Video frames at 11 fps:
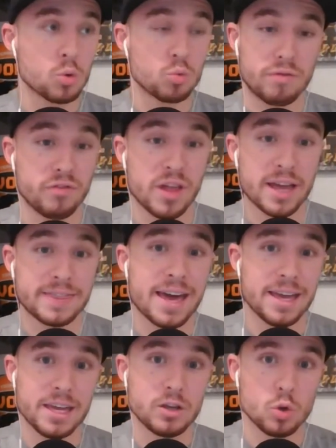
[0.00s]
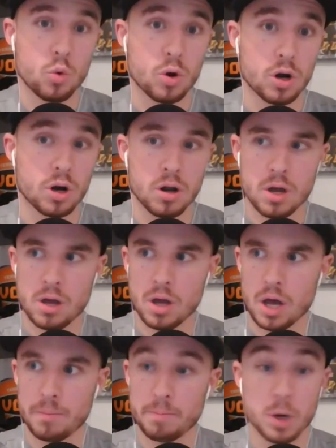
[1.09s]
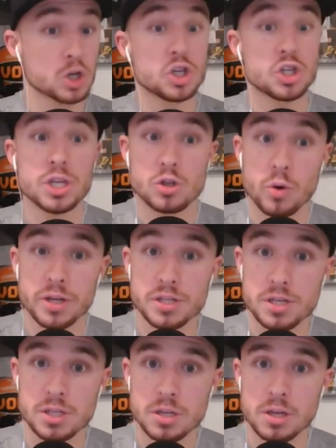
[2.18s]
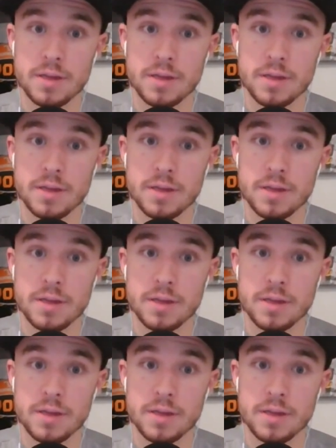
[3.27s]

reflect that in your purchasing choices,